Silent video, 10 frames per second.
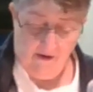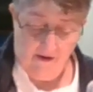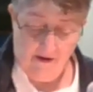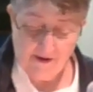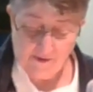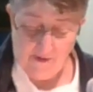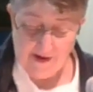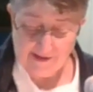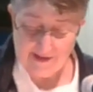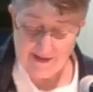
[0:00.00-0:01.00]
On
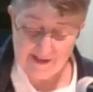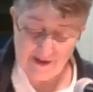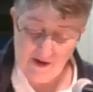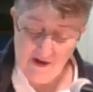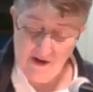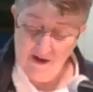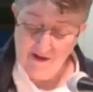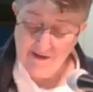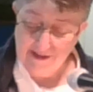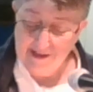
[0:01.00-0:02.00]
Christ the
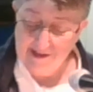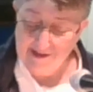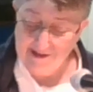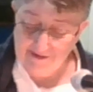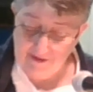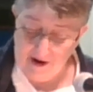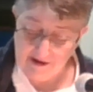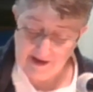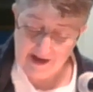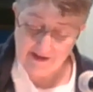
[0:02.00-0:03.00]
solid
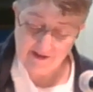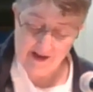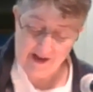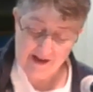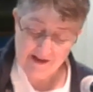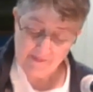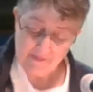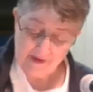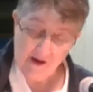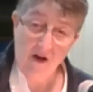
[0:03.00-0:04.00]
rock I stand,
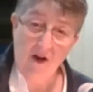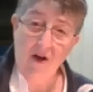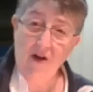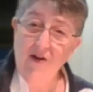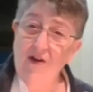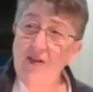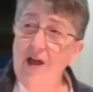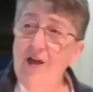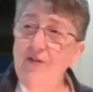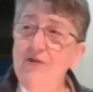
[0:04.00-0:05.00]
all
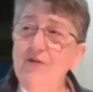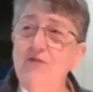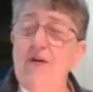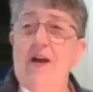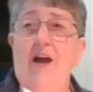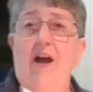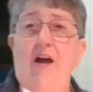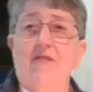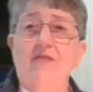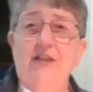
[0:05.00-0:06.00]
other
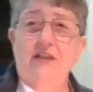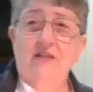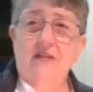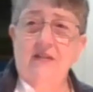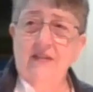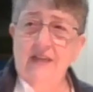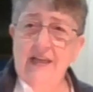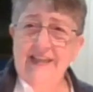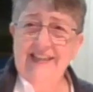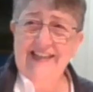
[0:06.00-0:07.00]
ground is
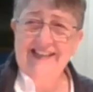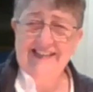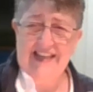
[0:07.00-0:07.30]
sinking